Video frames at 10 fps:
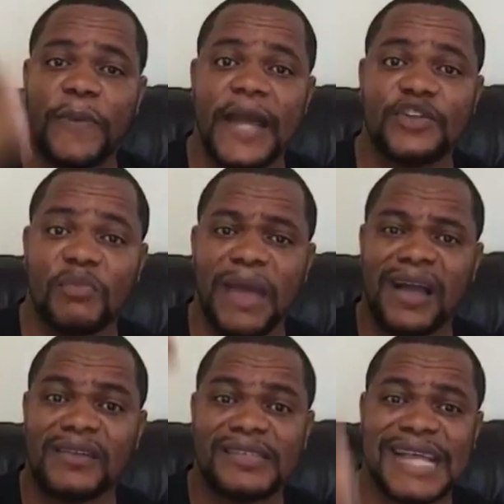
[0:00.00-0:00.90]
Weah is
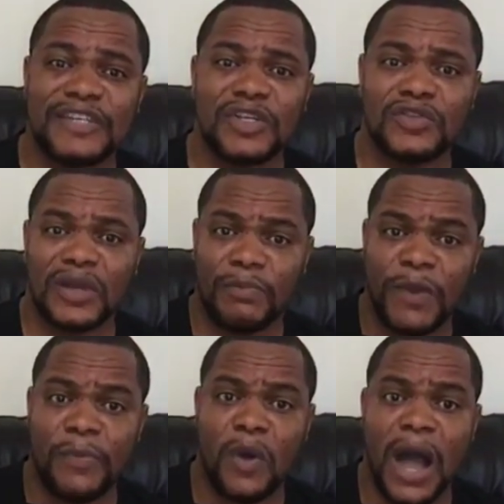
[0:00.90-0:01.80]
prepared to make
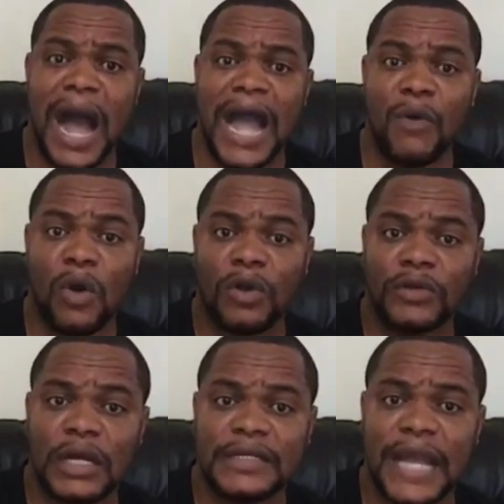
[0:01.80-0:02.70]
concessions to the people,
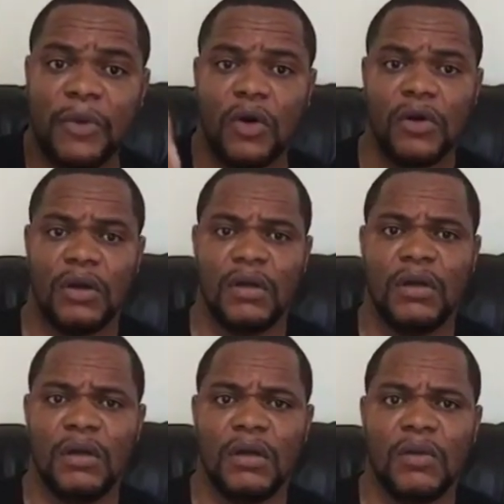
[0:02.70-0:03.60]
I will go to the
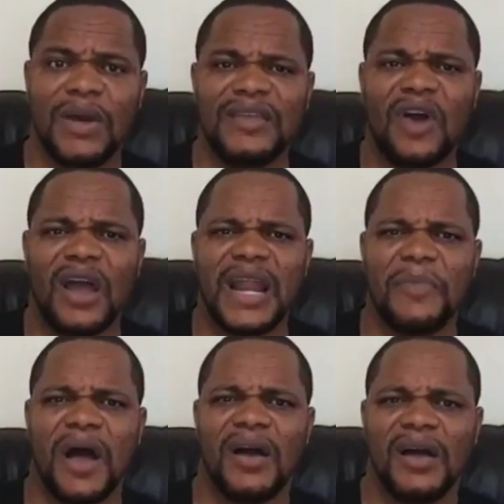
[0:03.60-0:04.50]
table.
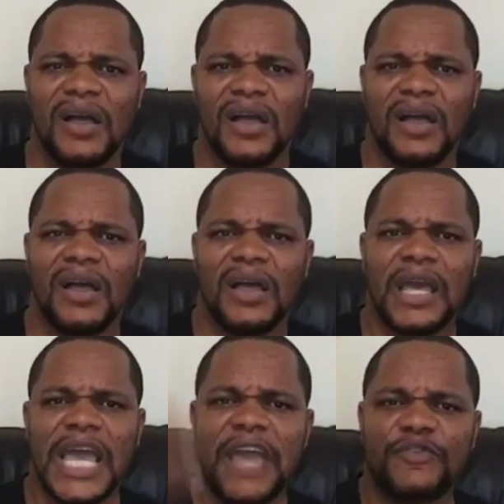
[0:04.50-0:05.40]
What are you talking about?
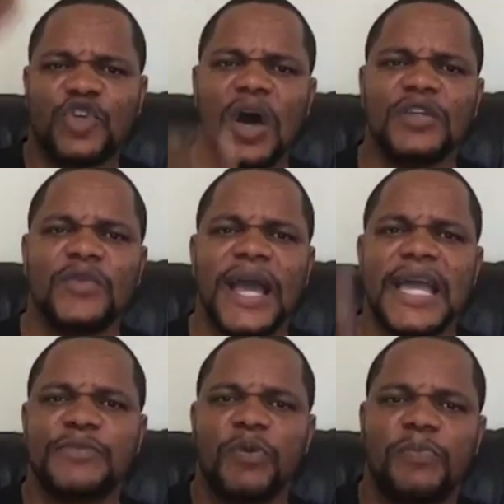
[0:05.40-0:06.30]
If
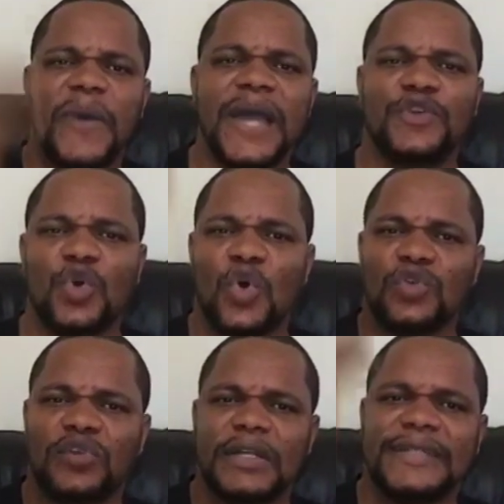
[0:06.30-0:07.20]
George Weah is
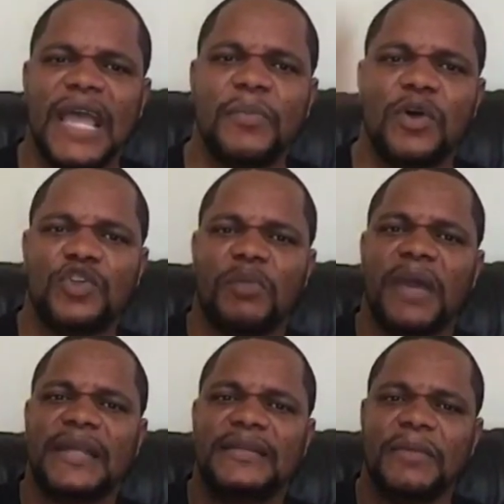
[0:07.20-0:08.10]
prepared to go to the
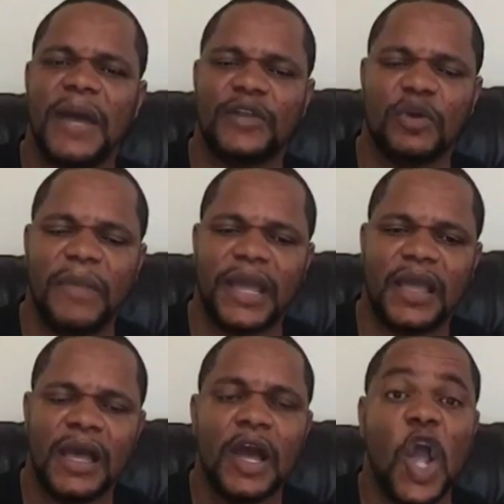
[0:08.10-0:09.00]
table
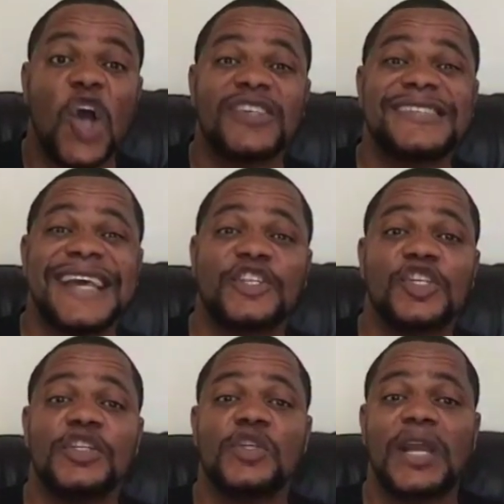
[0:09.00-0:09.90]
to make
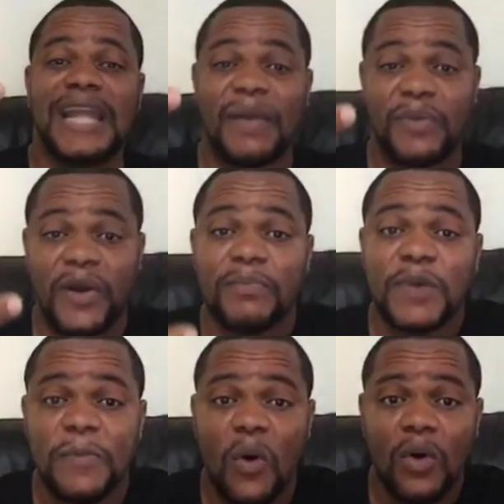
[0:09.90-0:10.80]
concessions to the
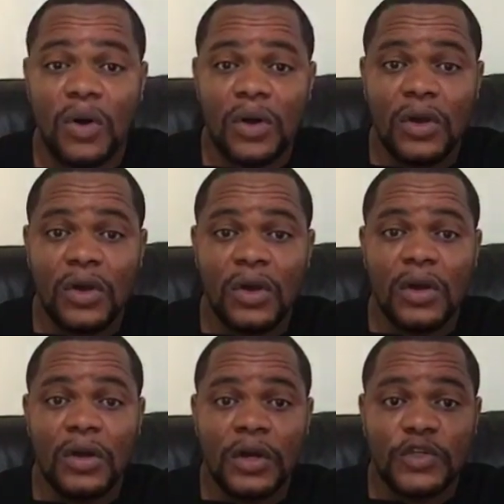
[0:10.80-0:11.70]
Liberian people,